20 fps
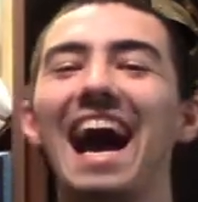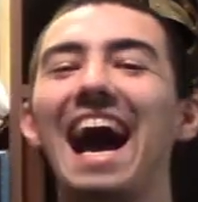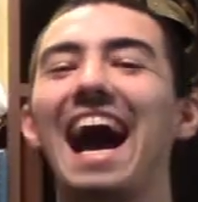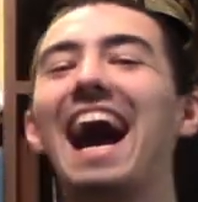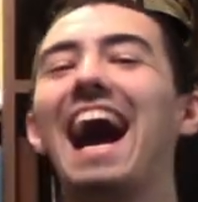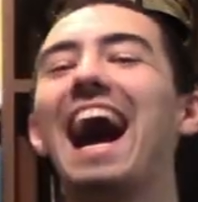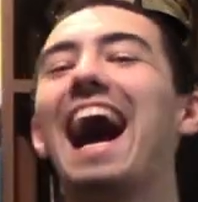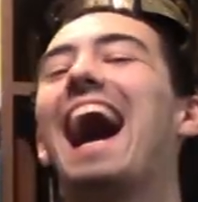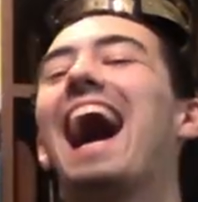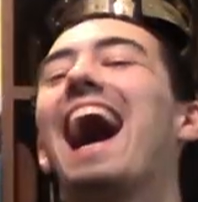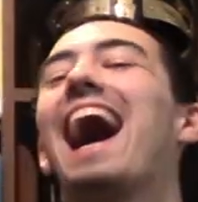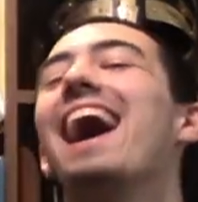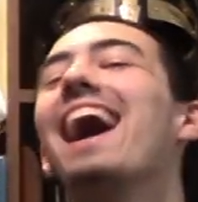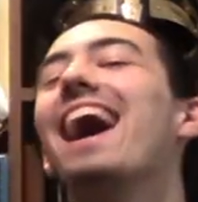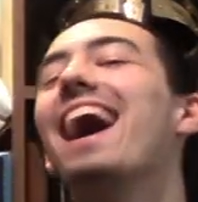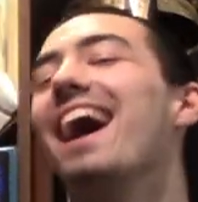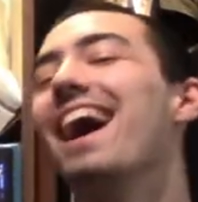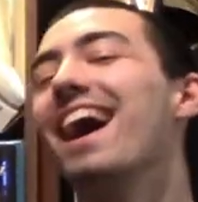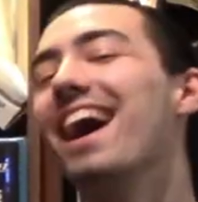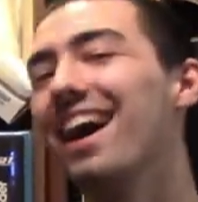
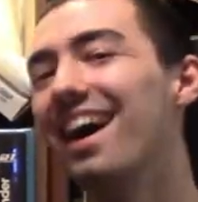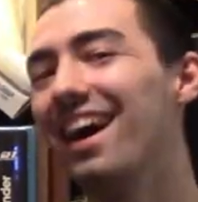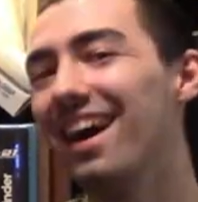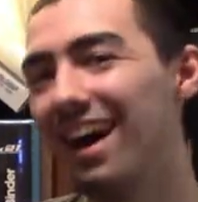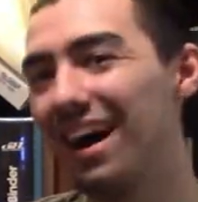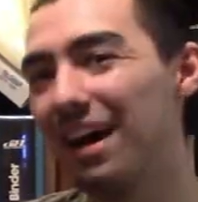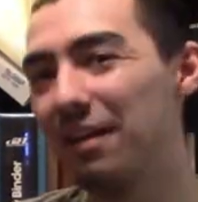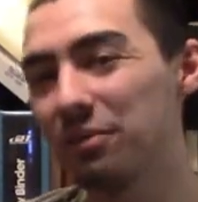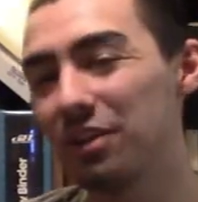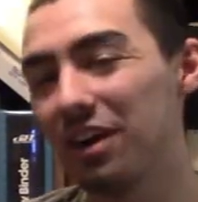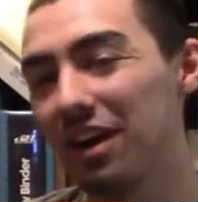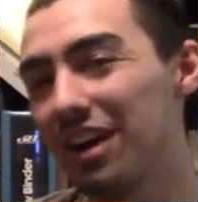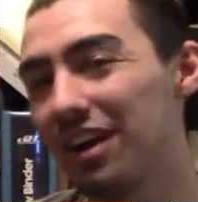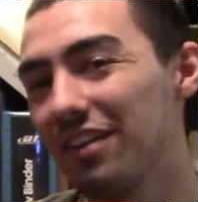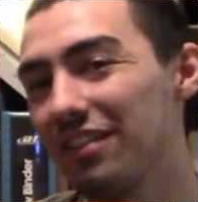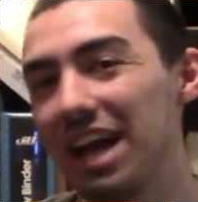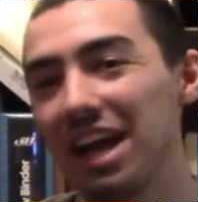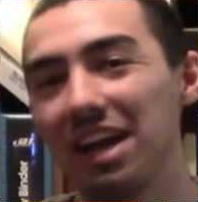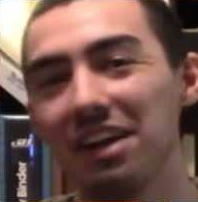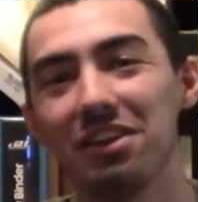I'm sorry
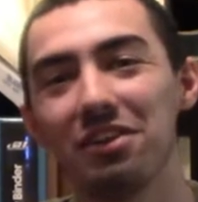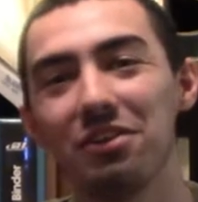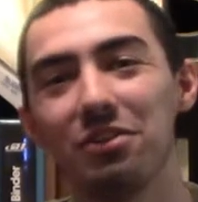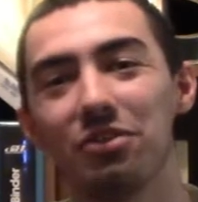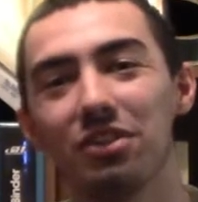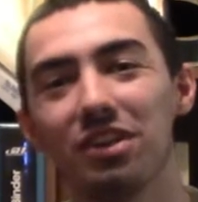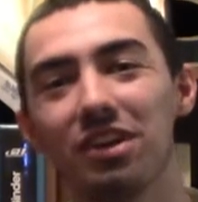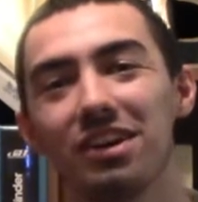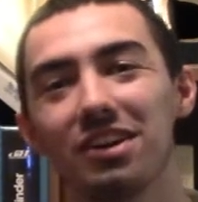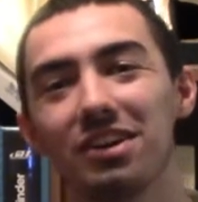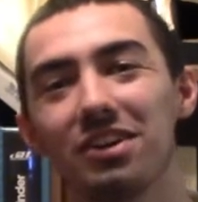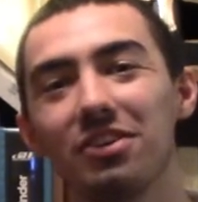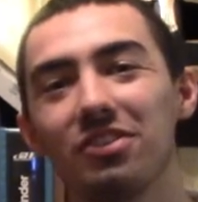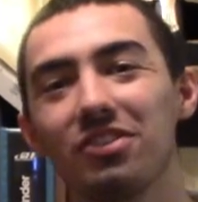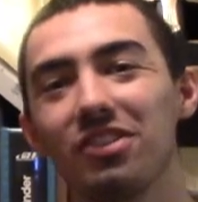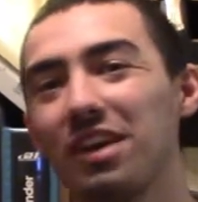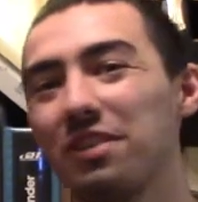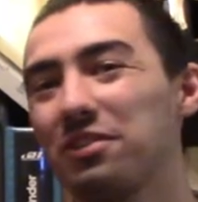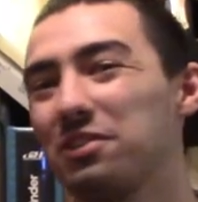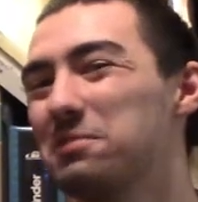if I had to use a
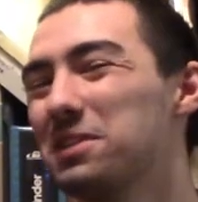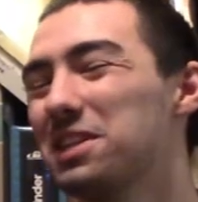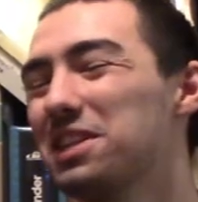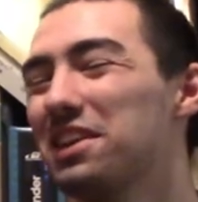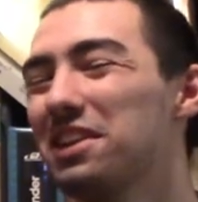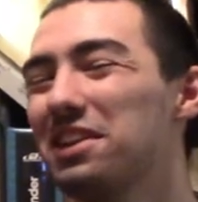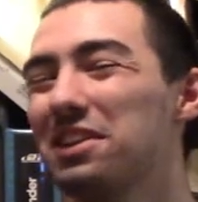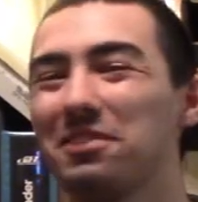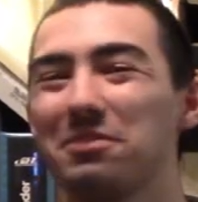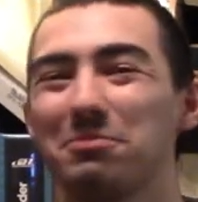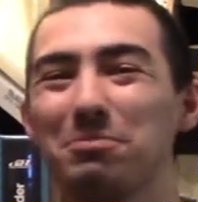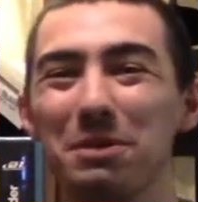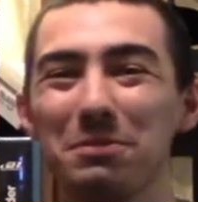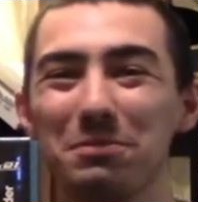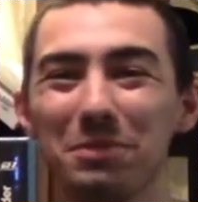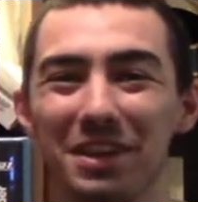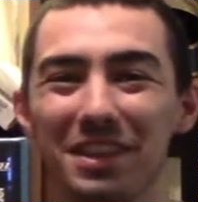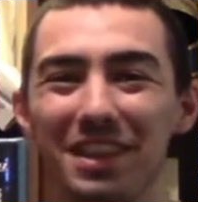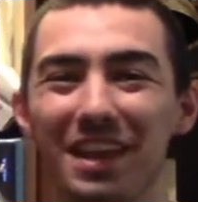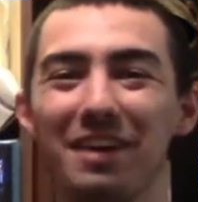curse language, but to get this
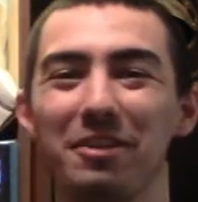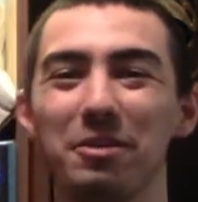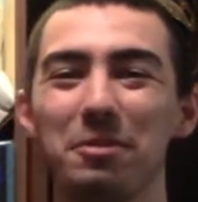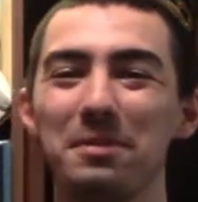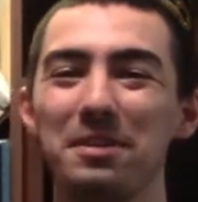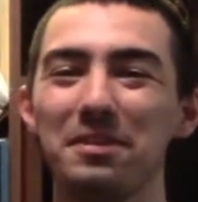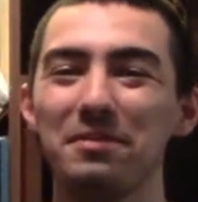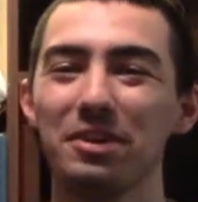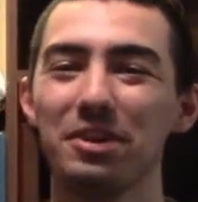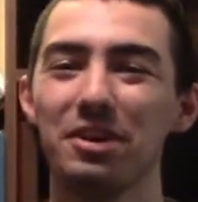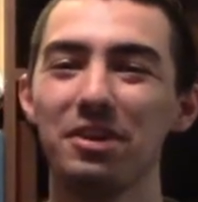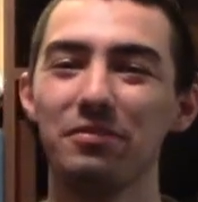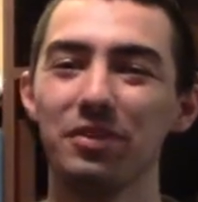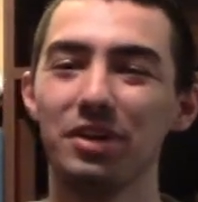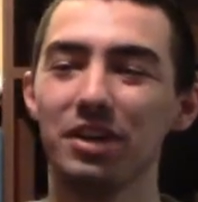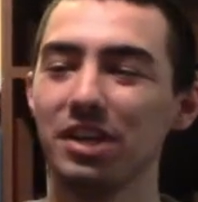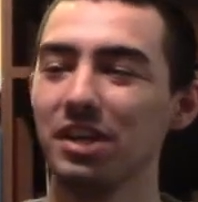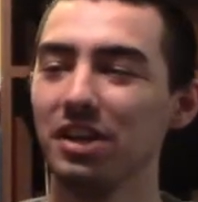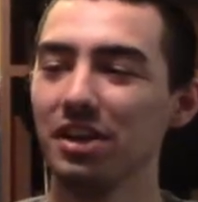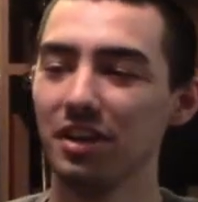point, that would be pretty
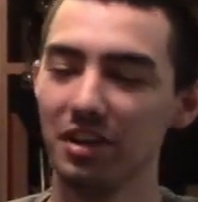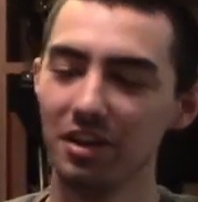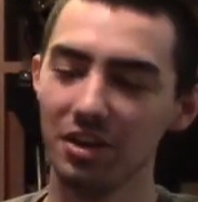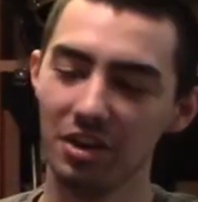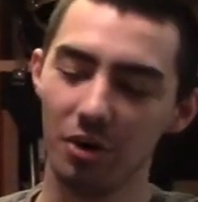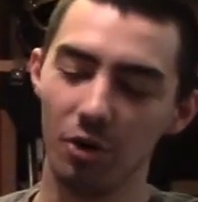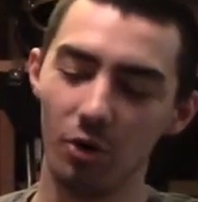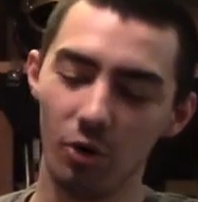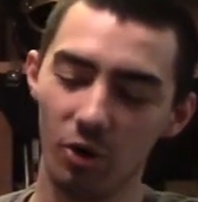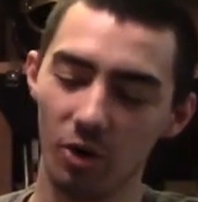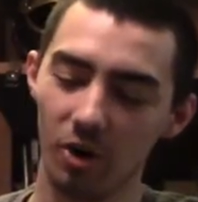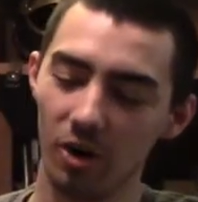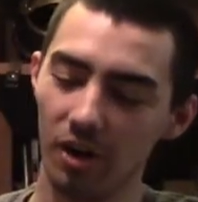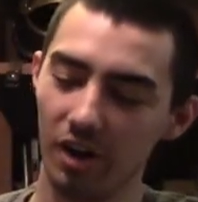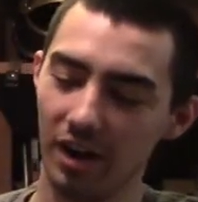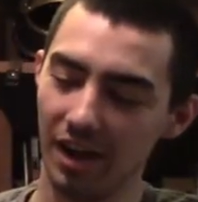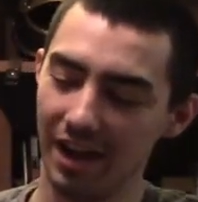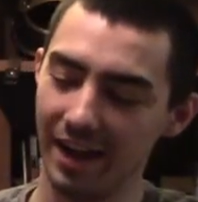funny. Or,